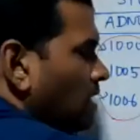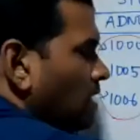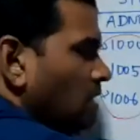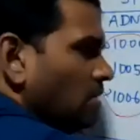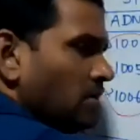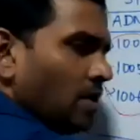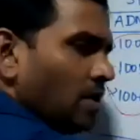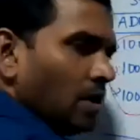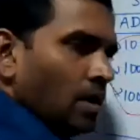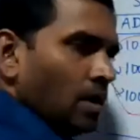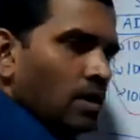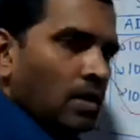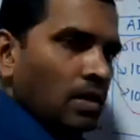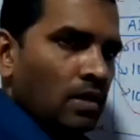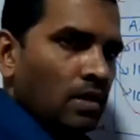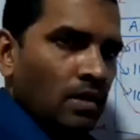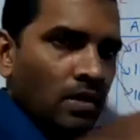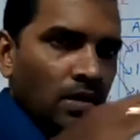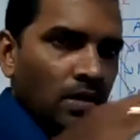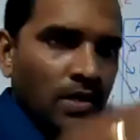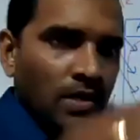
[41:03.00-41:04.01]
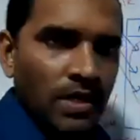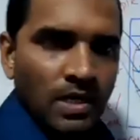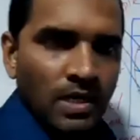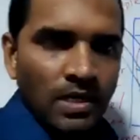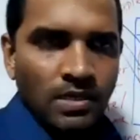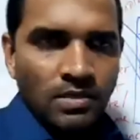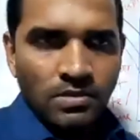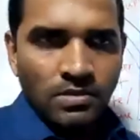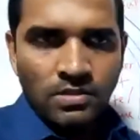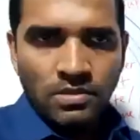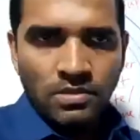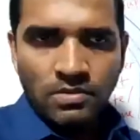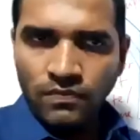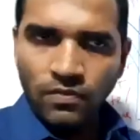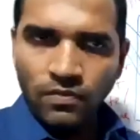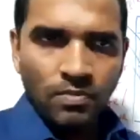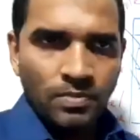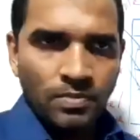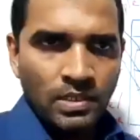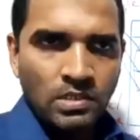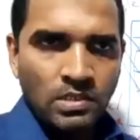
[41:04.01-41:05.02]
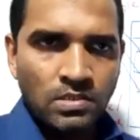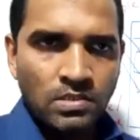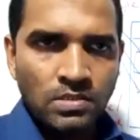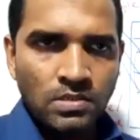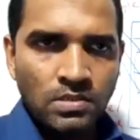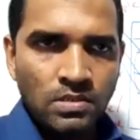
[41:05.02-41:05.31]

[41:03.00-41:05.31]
data in date format.